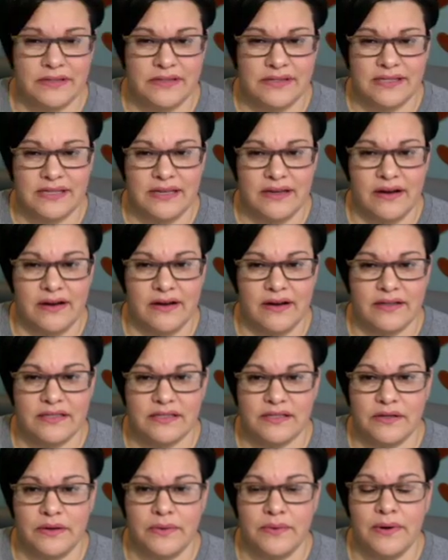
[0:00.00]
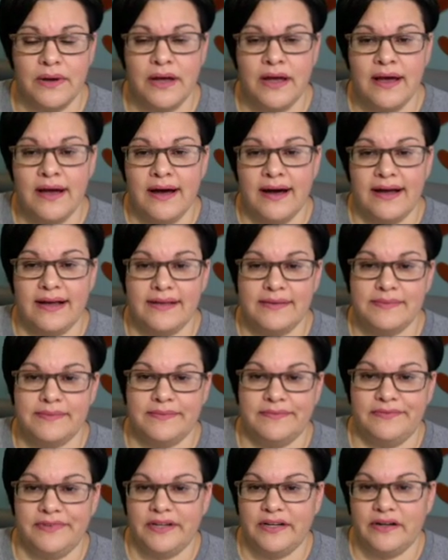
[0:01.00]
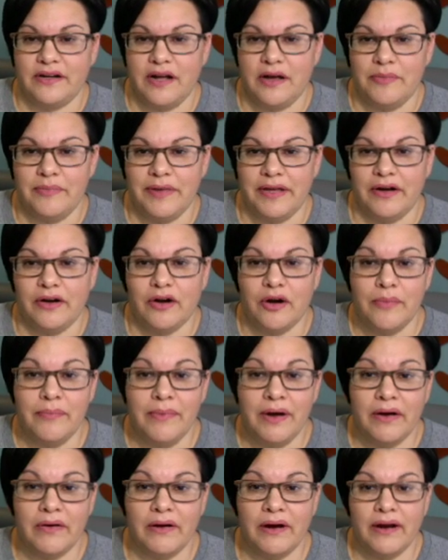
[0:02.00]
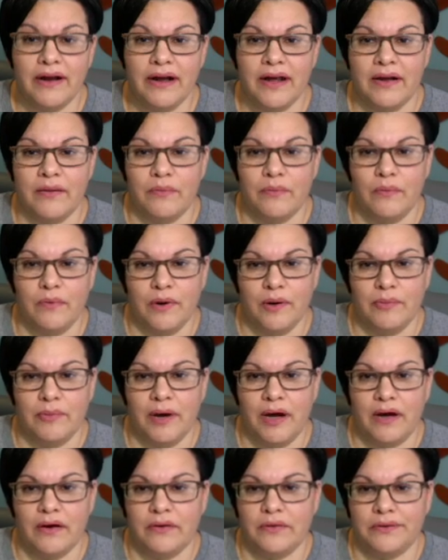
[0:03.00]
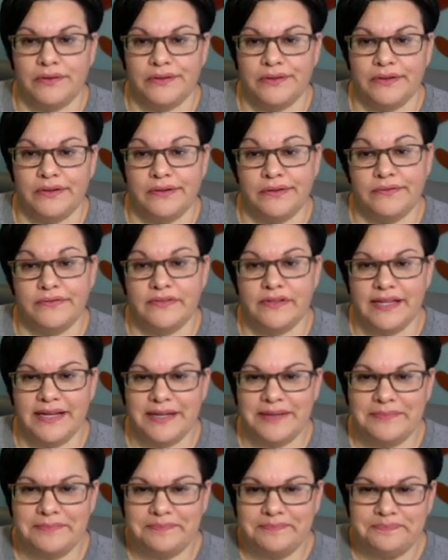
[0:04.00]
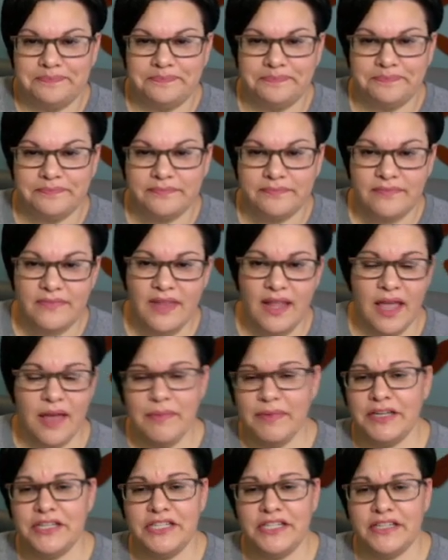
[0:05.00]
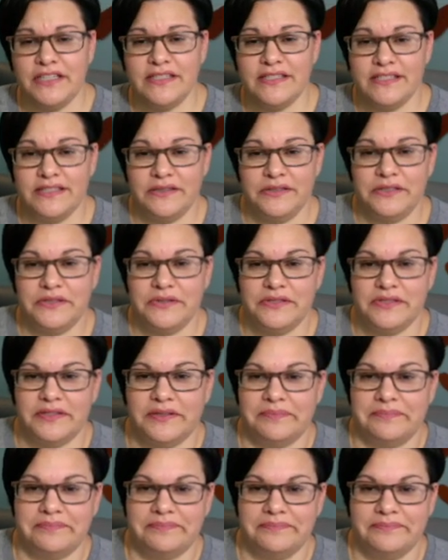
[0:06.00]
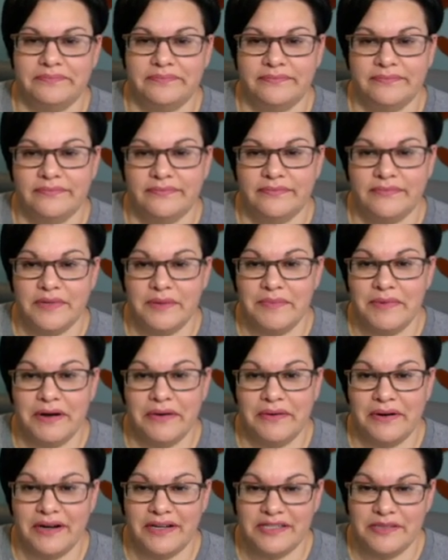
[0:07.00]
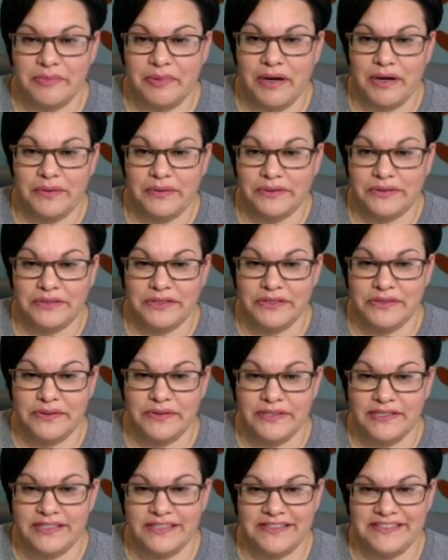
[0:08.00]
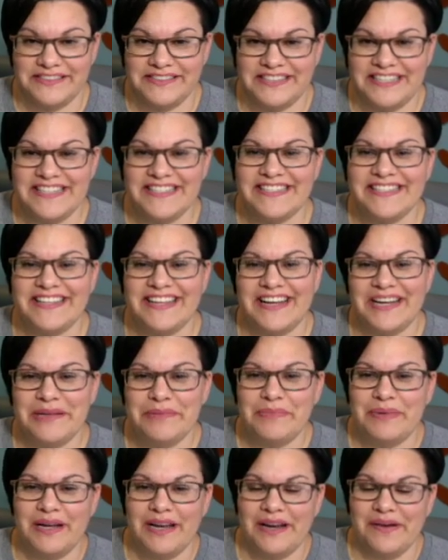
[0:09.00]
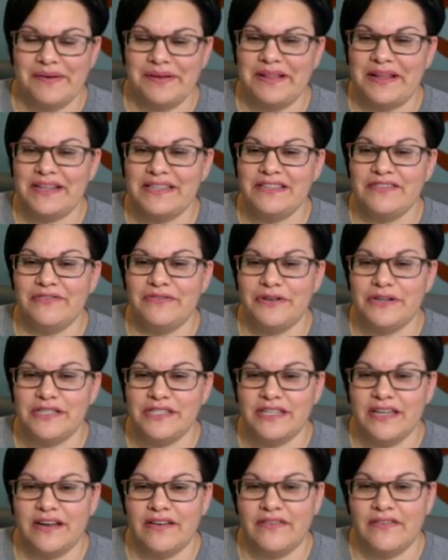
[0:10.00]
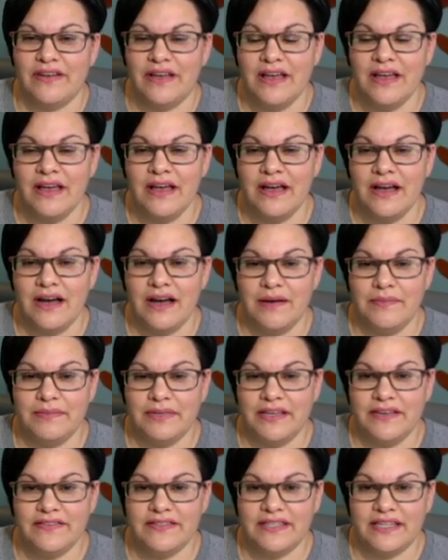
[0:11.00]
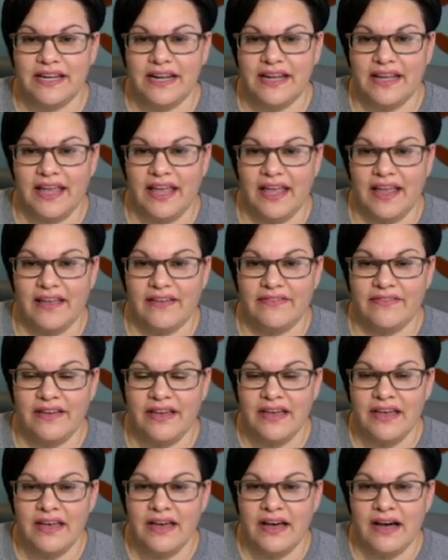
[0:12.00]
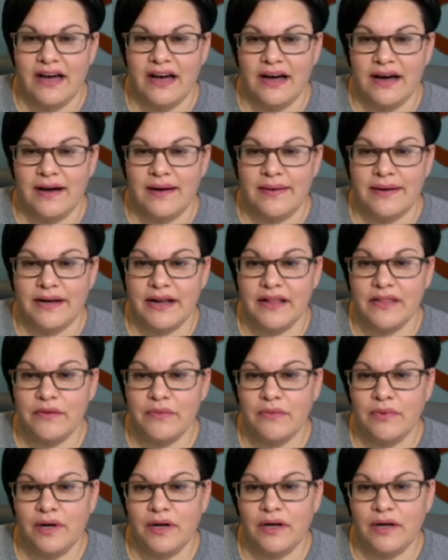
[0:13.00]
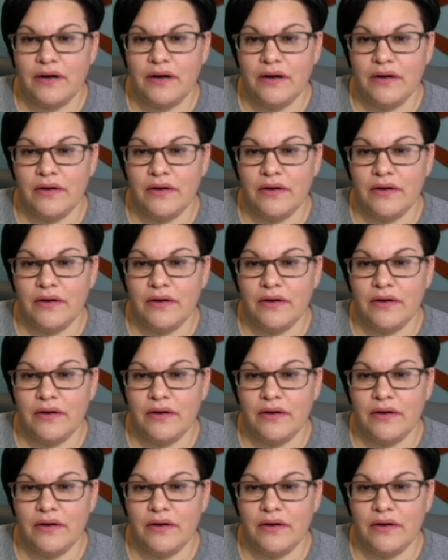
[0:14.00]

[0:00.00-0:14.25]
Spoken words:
Seahawks, so I figured I'll make her a mug rug and 1 pot holder. Hopefully, I mean, she can still use the mug rug as a pot holder too. It still is insulated, but anyway, that's the first set of gifts that I gave. Another one